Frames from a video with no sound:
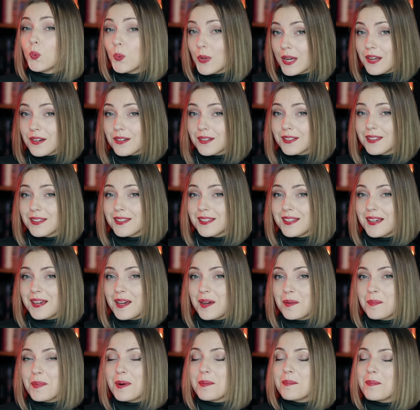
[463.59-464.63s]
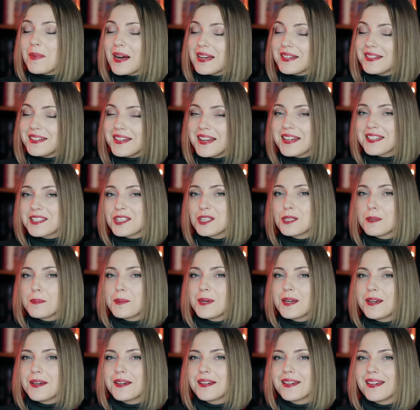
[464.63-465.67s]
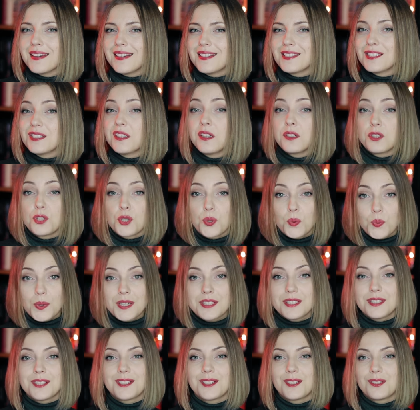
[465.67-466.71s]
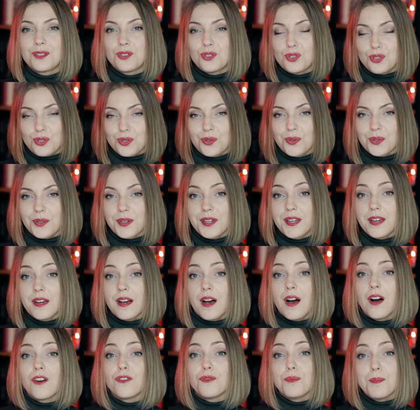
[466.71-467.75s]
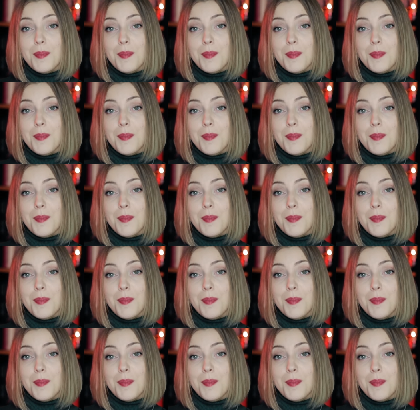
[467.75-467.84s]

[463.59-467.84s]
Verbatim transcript: weird theme, my next pick is the twisted story of